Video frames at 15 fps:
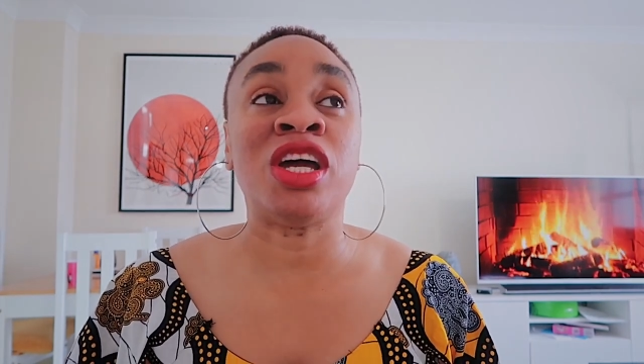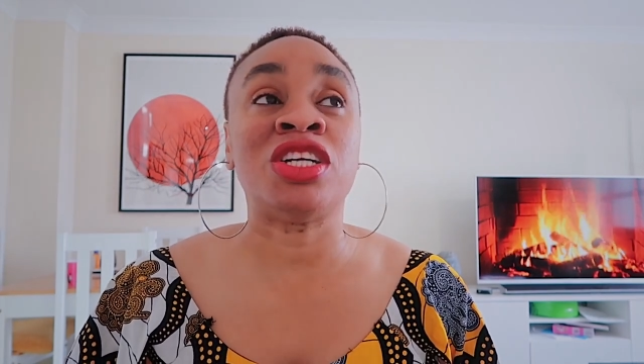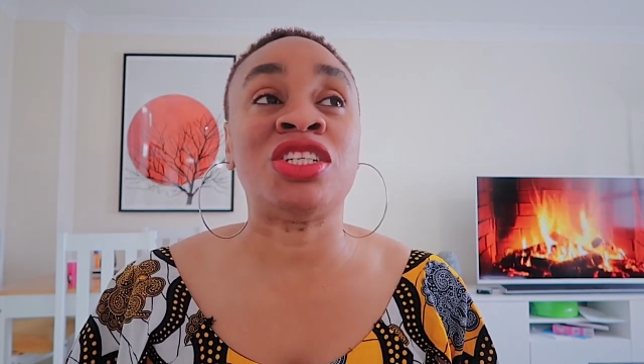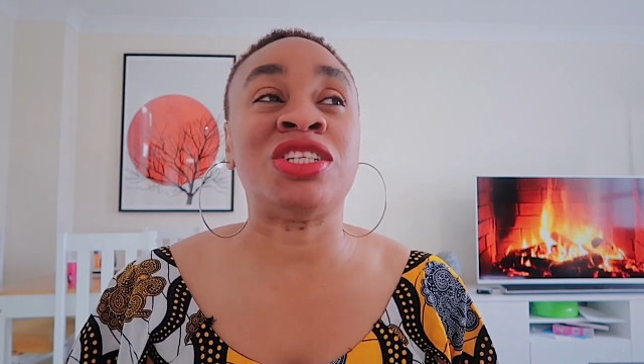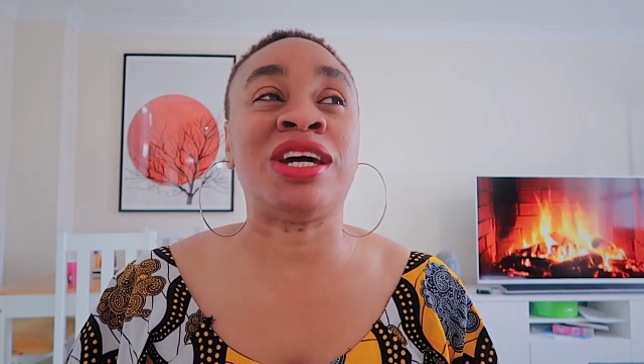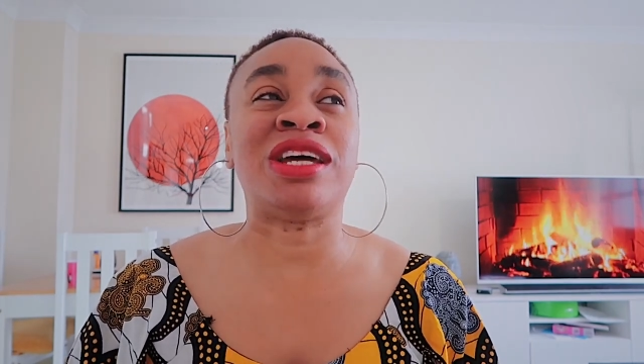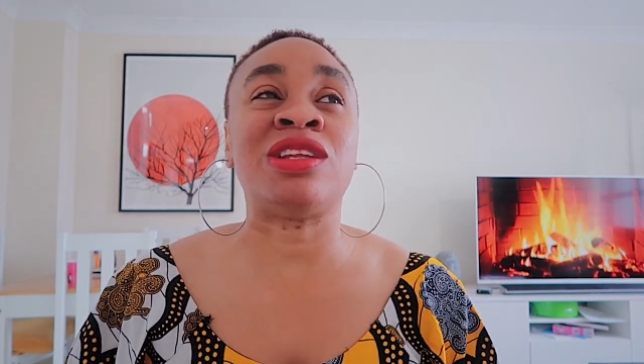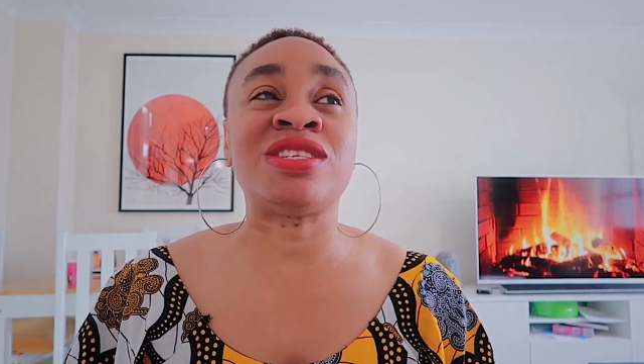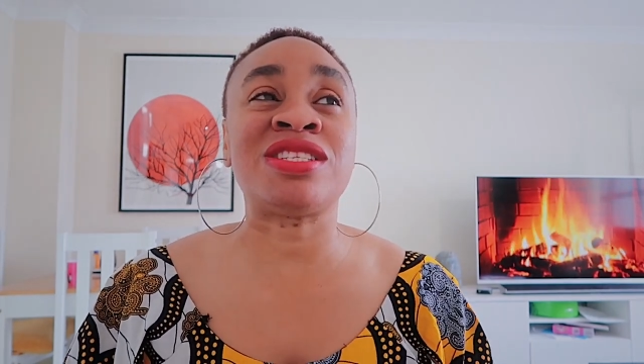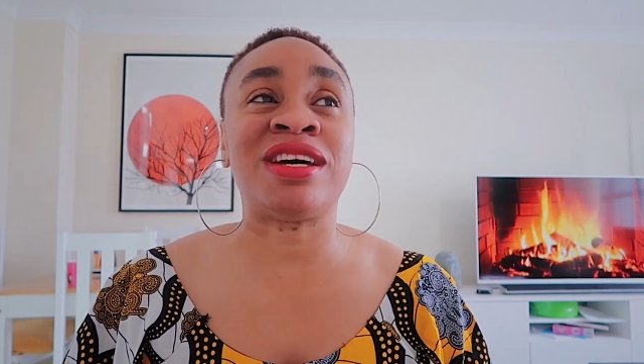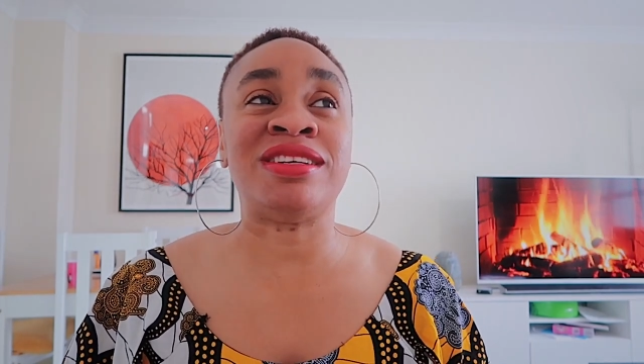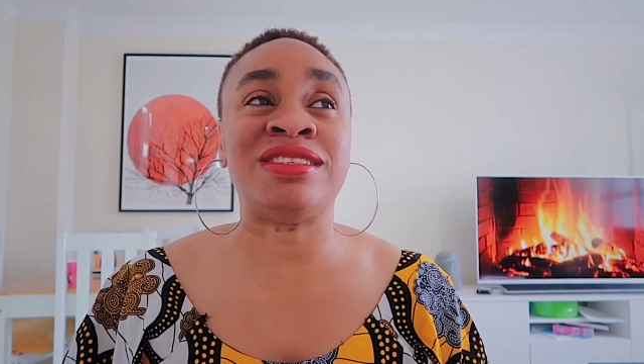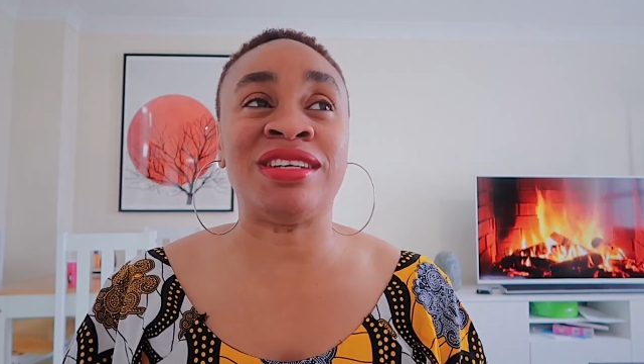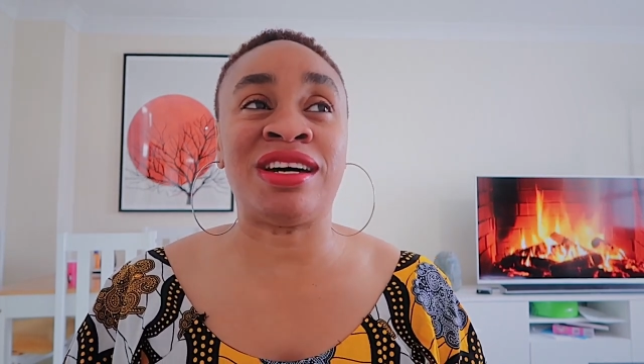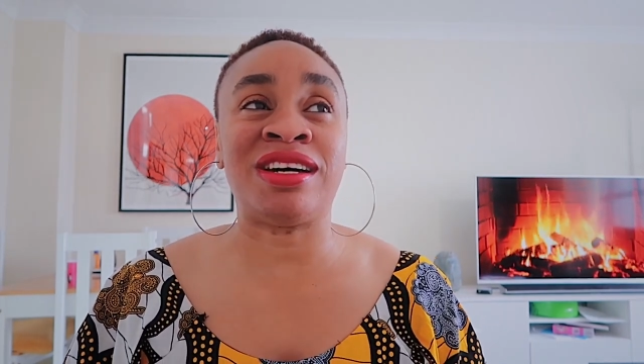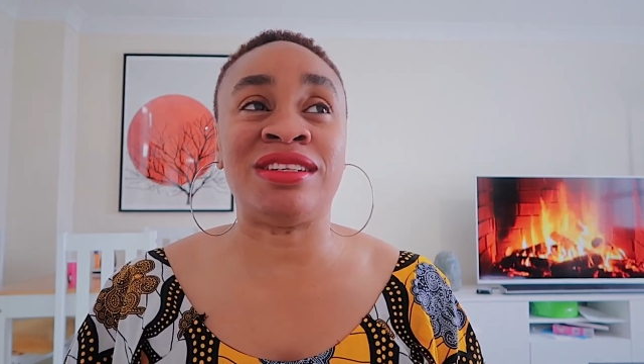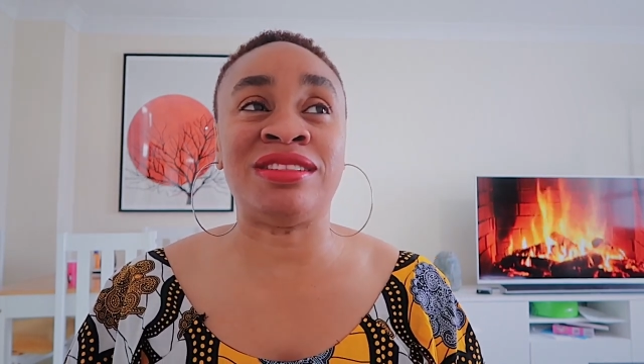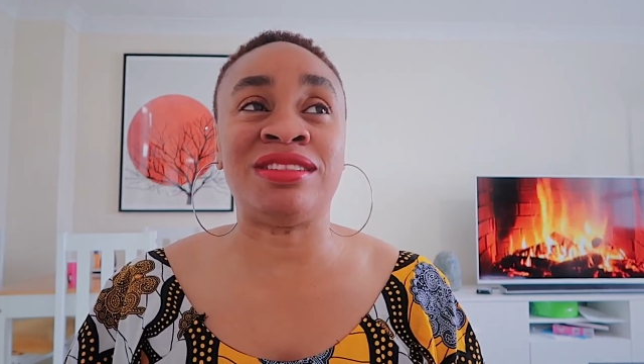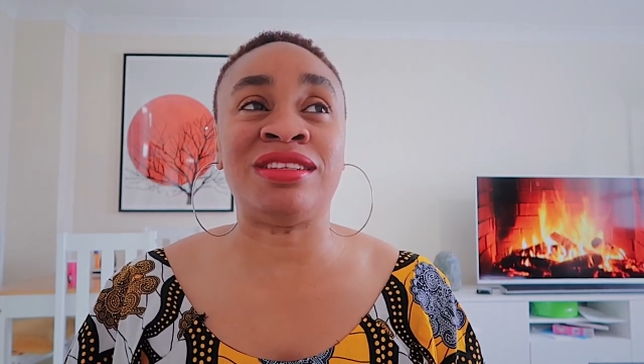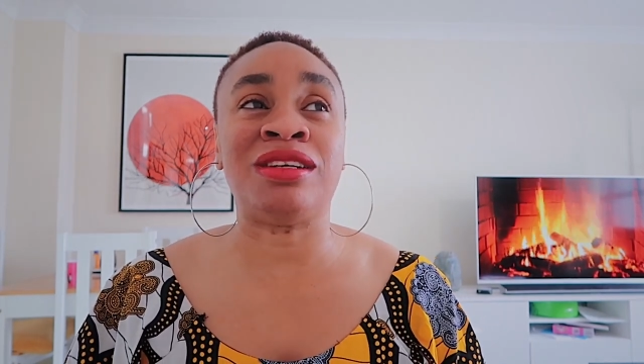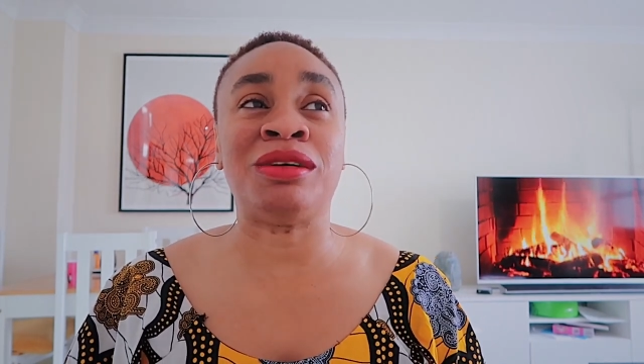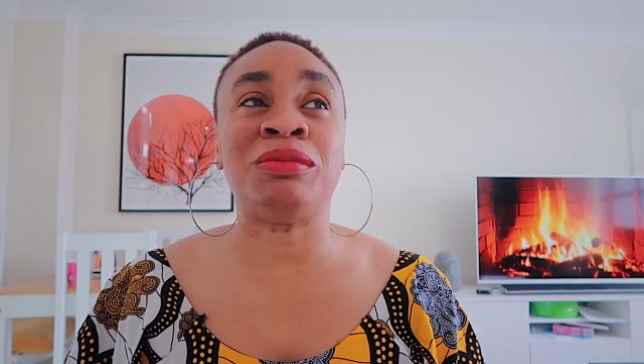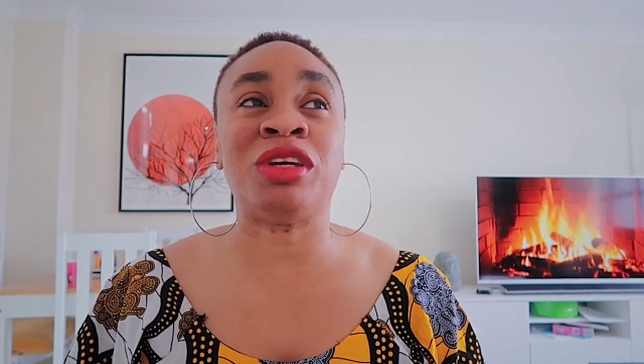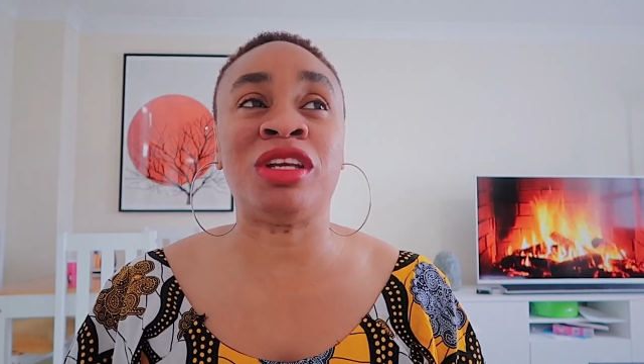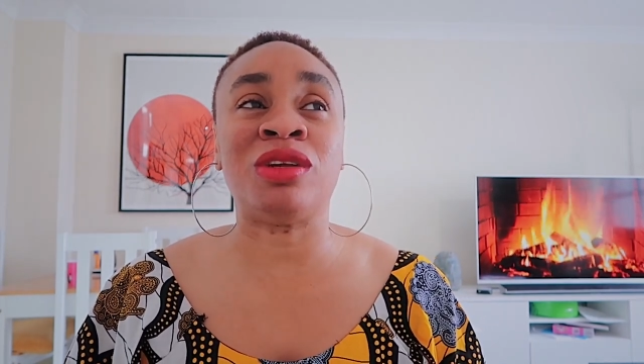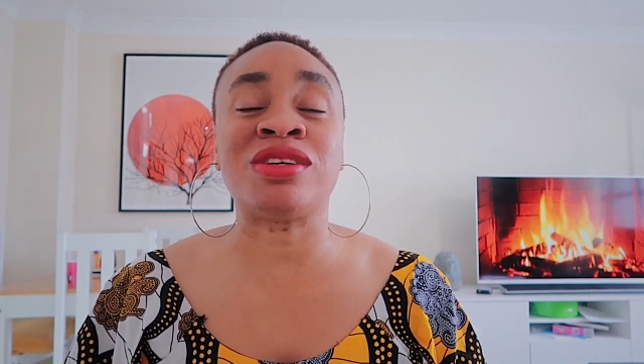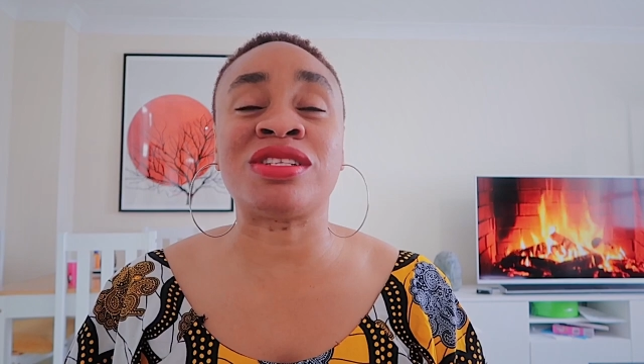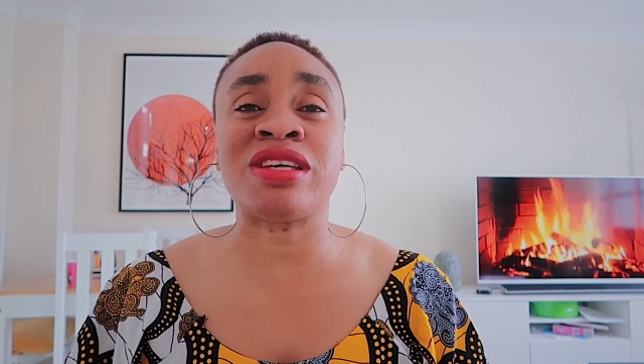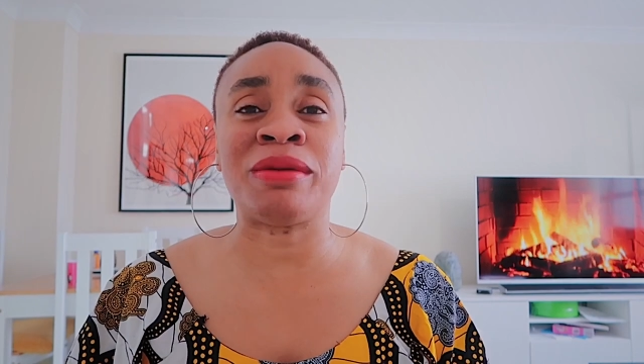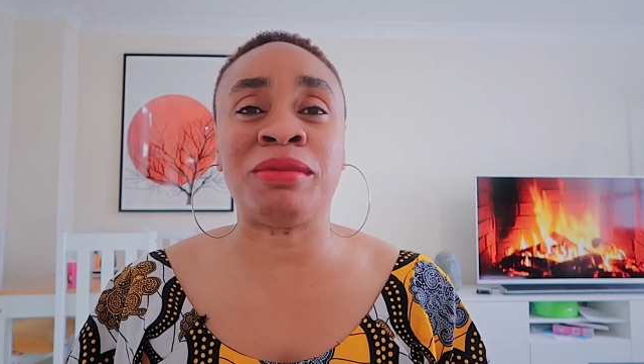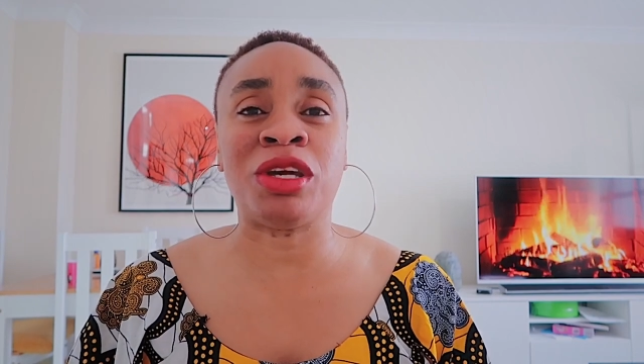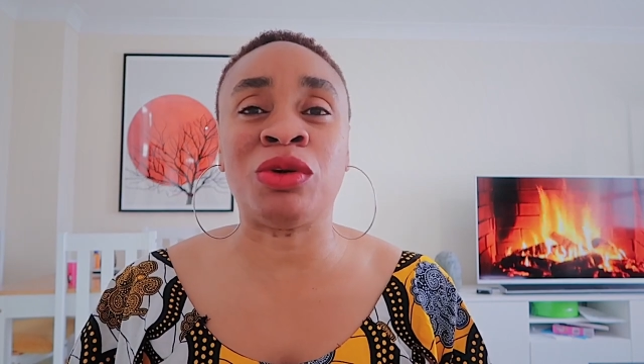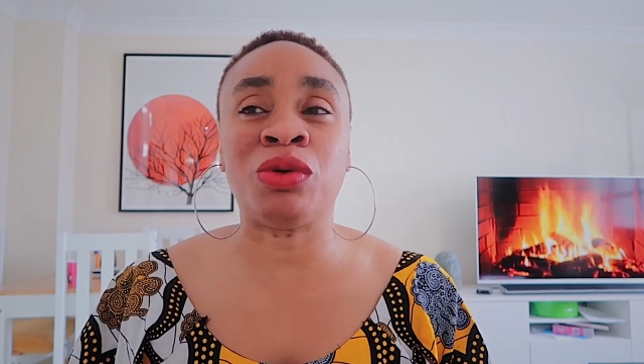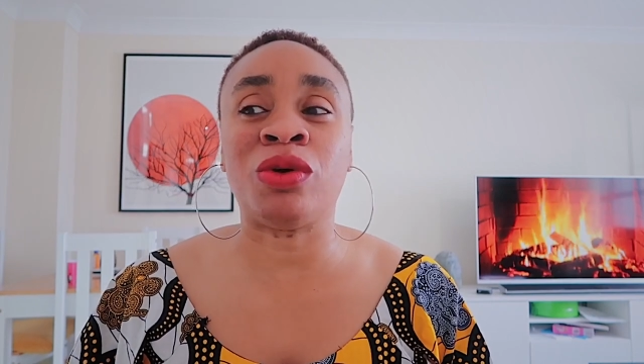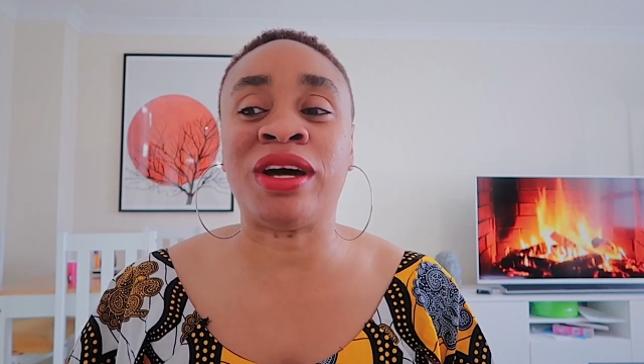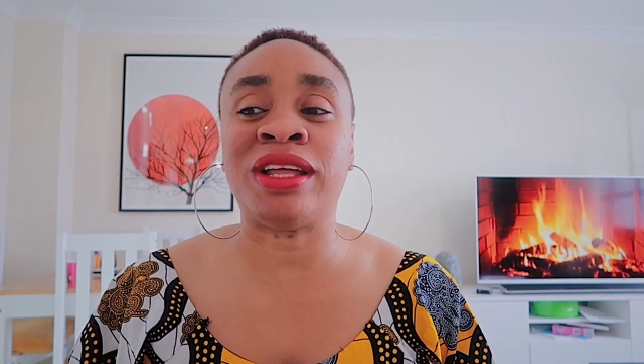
She had lost her dad a long time ago,